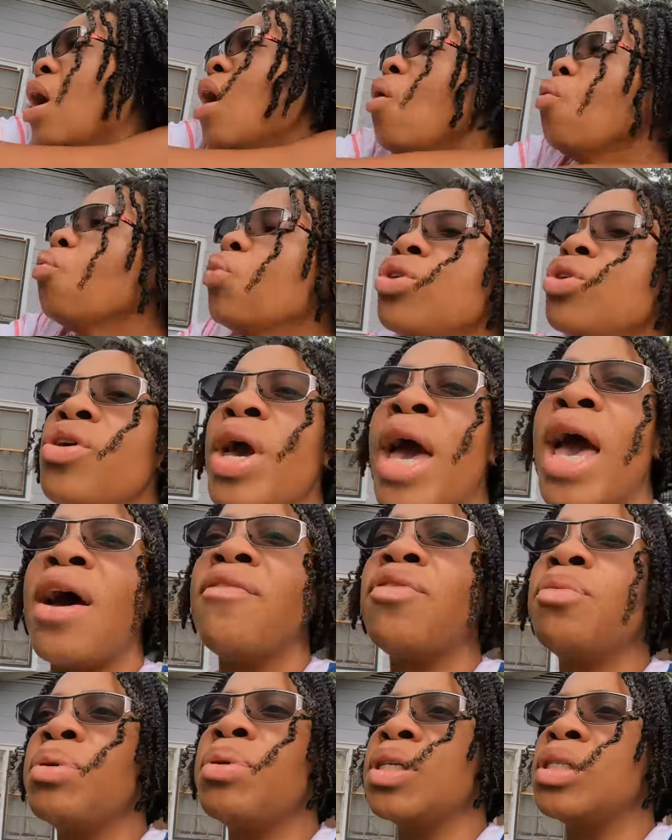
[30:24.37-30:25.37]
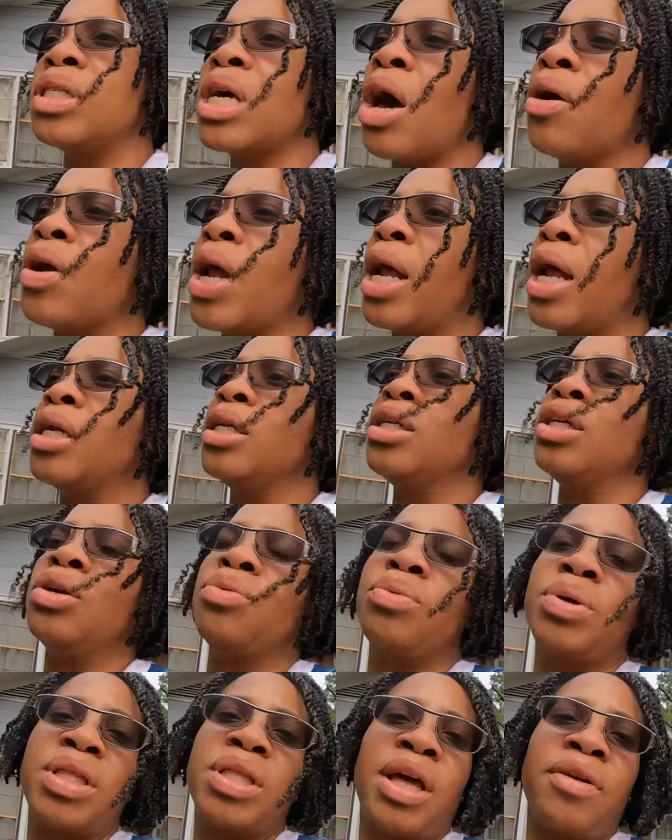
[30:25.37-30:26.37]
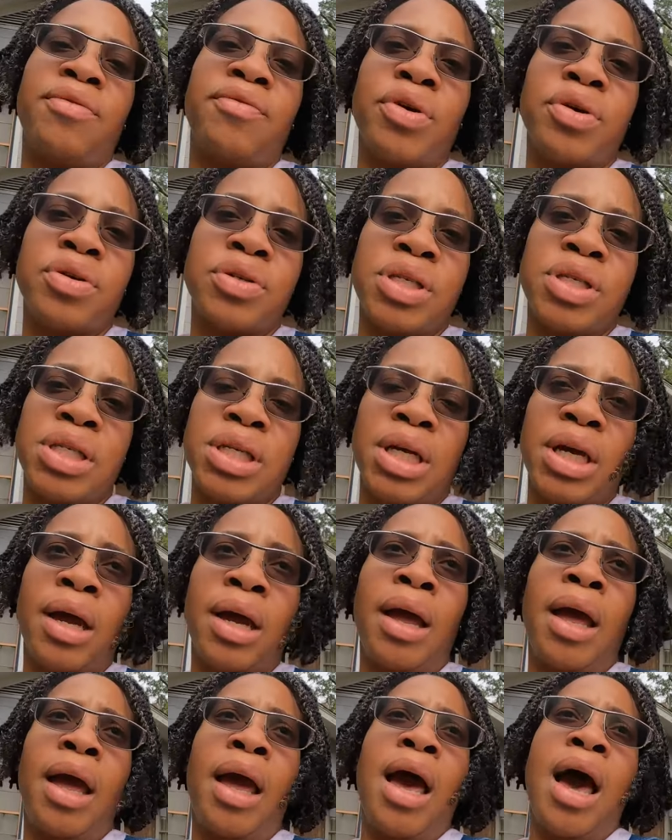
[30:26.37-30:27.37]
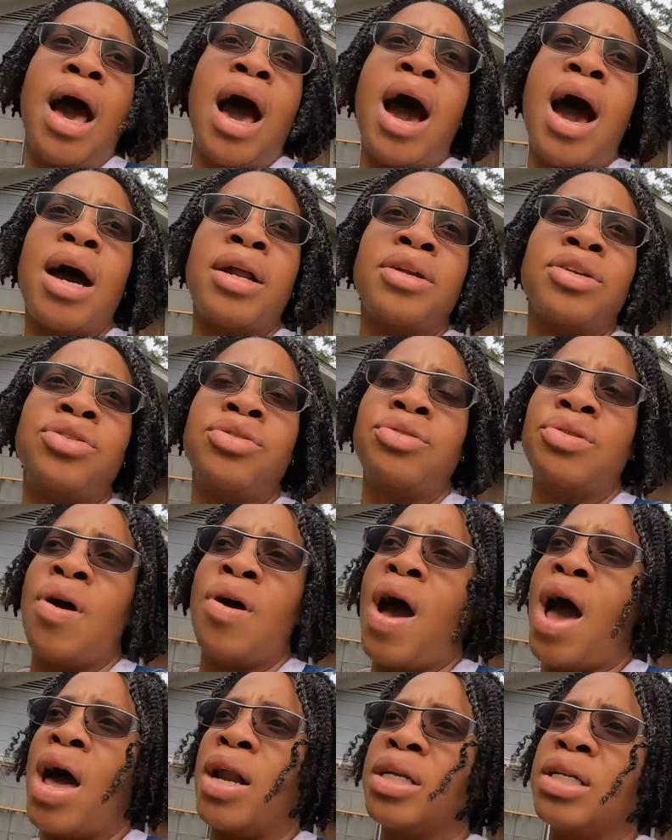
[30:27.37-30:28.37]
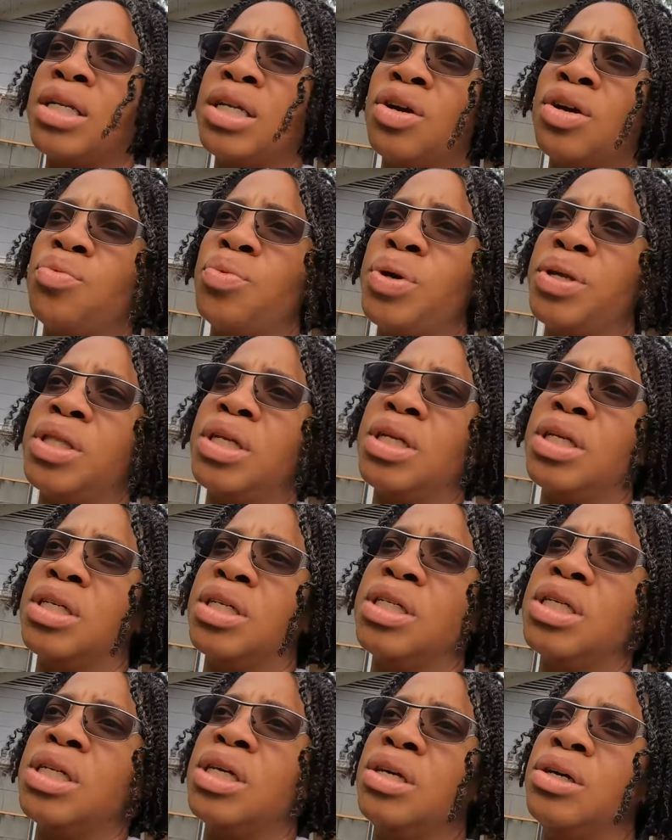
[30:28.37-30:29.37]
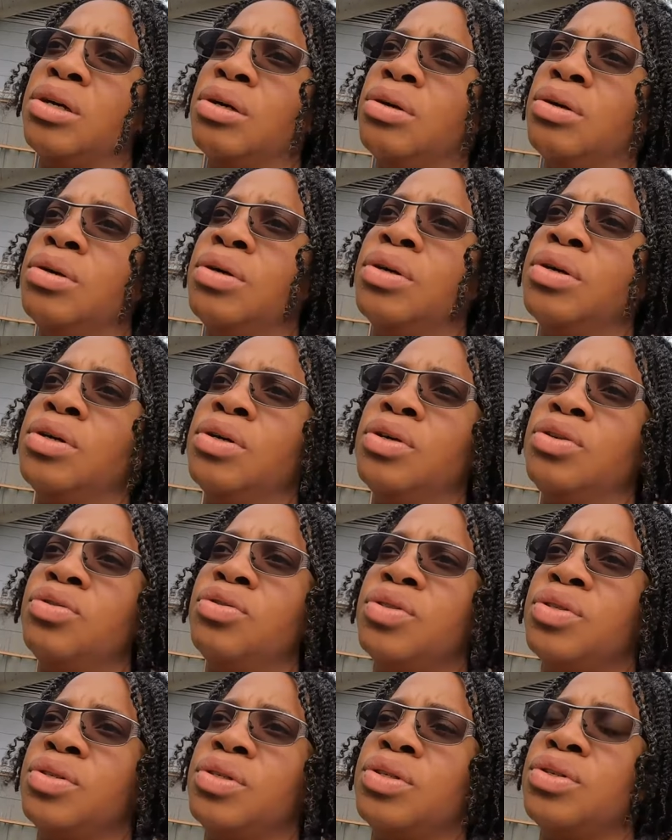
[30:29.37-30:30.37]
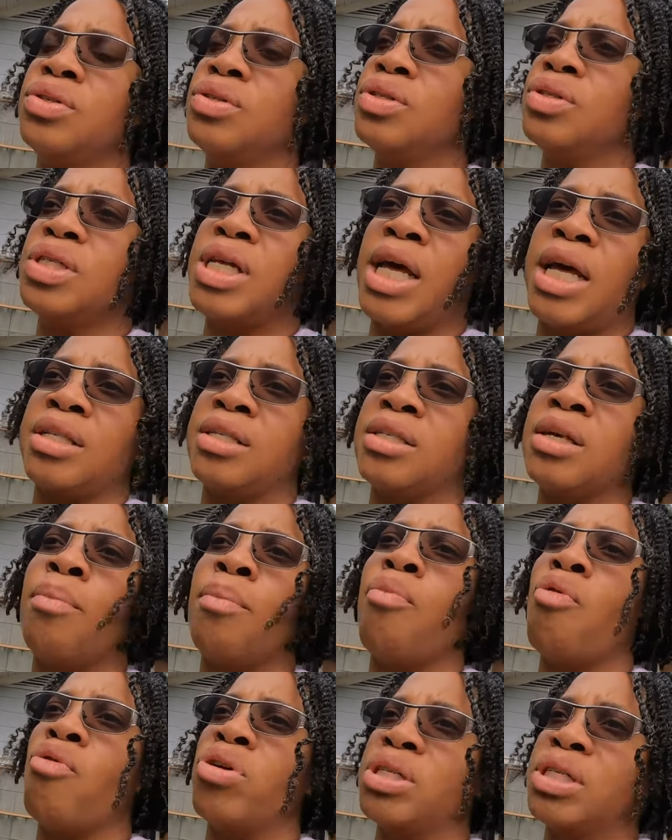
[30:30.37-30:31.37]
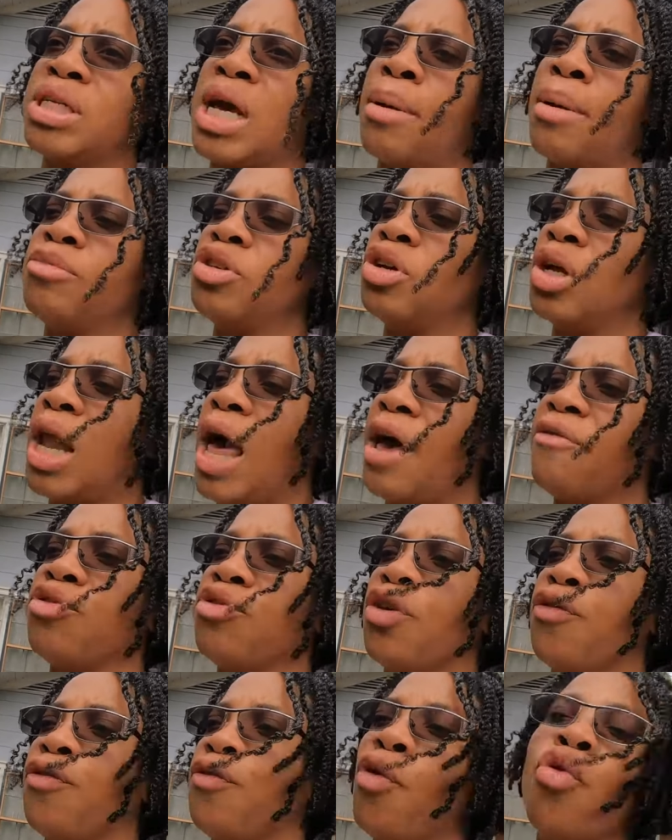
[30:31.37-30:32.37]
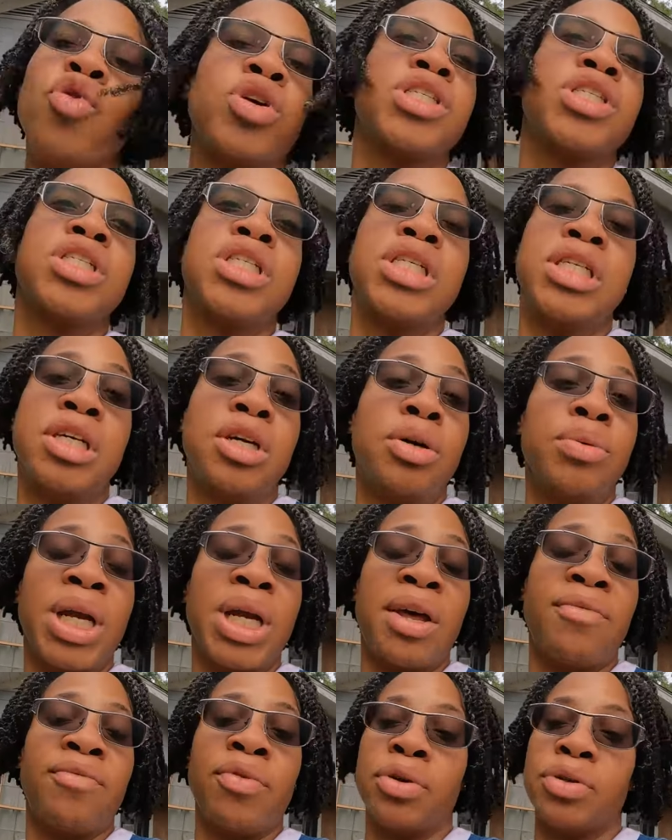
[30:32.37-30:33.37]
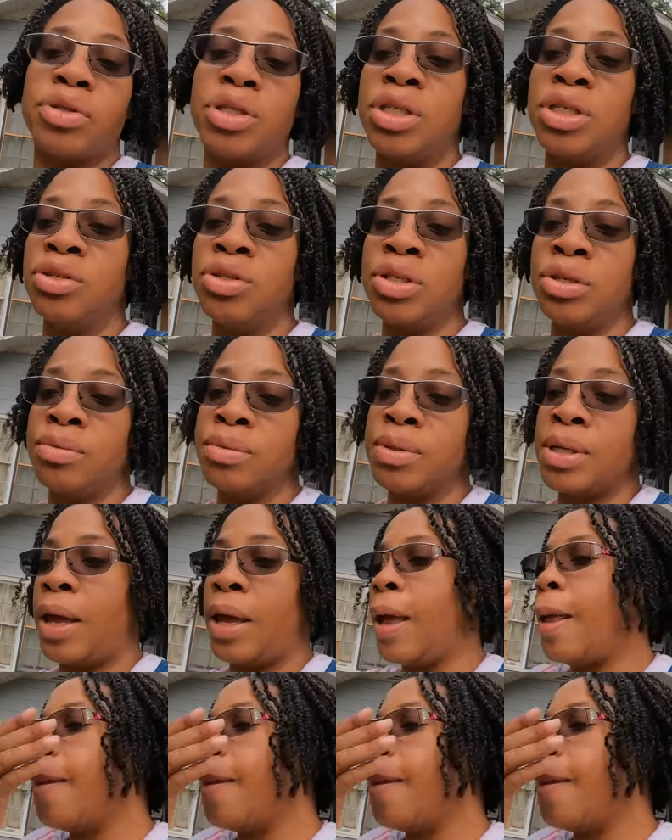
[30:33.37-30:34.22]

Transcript: when you haven't been taught how to deal with adversity, how do you know how to deal with it until you at some point in time in your life you're forced to deal with adversity you see what i'm saying